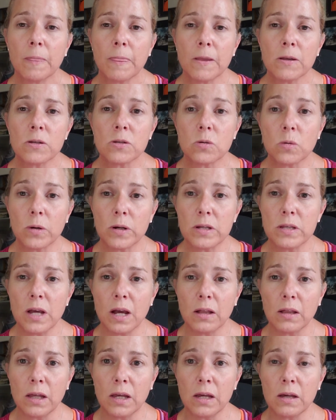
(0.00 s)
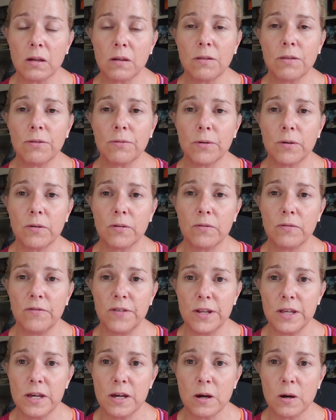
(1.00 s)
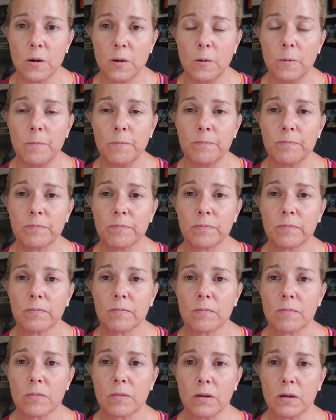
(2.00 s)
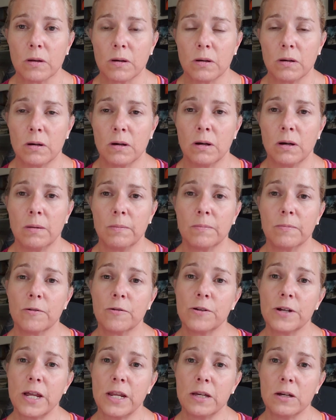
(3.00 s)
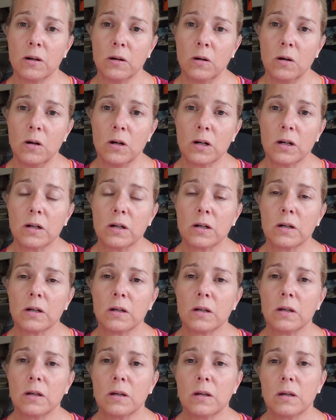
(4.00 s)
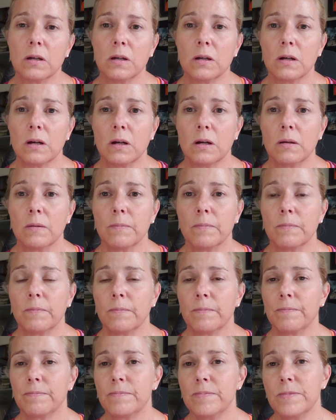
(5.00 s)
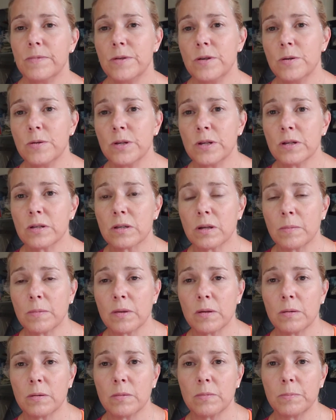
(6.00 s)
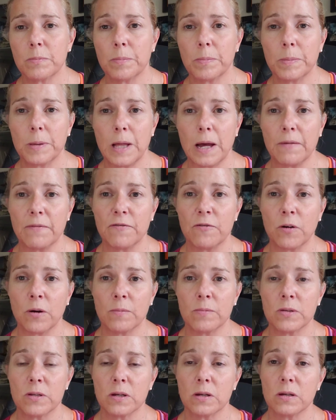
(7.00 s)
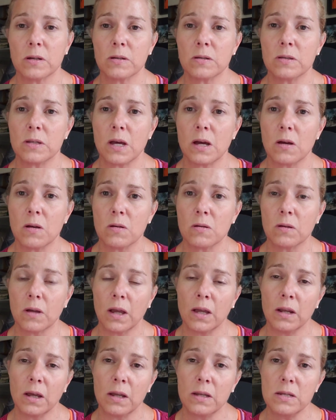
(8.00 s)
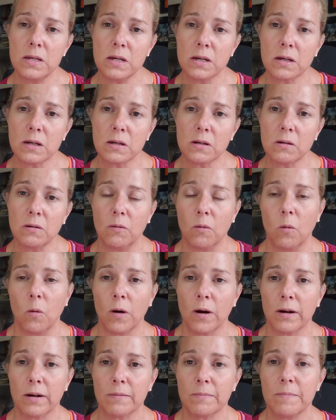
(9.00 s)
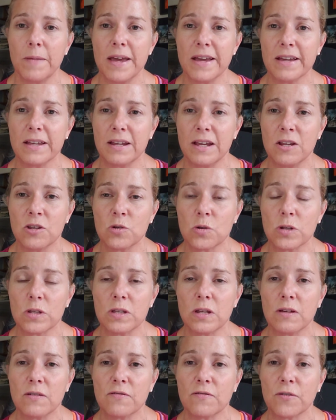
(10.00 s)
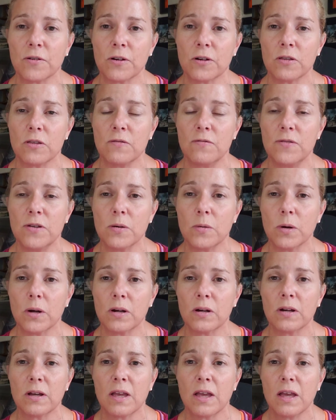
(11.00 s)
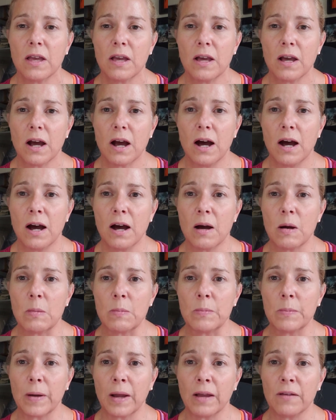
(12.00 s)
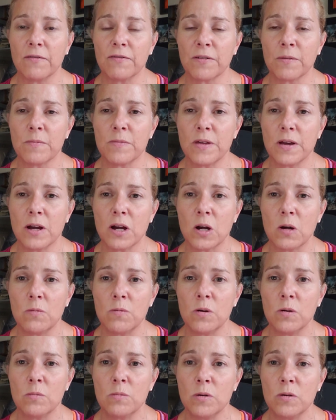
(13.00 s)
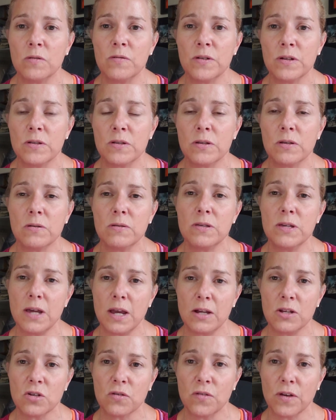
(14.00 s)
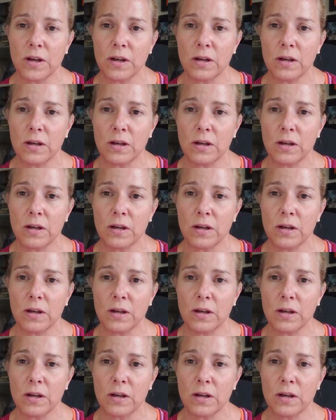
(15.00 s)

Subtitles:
storytelling through video, creating a hook, using some of the platform to sell an idea or make it interesting for the viewer. And from there, we'll move into the age of